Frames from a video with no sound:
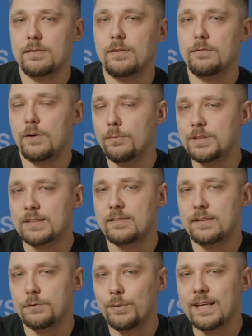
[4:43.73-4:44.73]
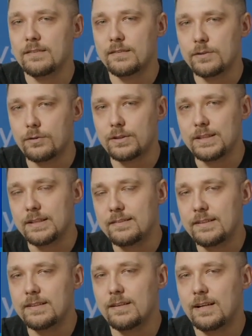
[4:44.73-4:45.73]
of objects that we can store in a
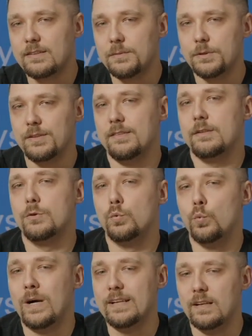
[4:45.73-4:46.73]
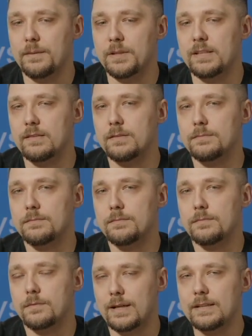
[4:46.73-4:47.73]
single attribute is quite limited,
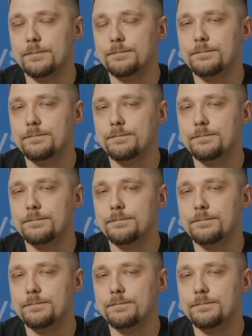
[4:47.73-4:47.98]
right?